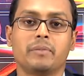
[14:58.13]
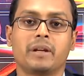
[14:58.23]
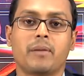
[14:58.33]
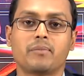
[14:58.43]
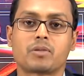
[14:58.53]

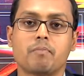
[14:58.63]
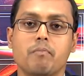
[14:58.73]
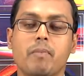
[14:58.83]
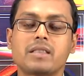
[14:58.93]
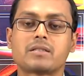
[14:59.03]
becomes
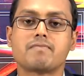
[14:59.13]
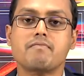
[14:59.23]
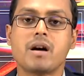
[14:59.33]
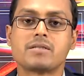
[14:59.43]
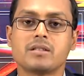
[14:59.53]

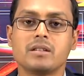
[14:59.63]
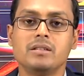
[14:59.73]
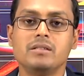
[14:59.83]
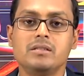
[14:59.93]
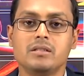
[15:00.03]
much
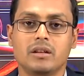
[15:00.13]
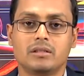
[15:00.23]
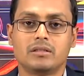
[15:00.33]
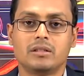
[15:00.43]
easier,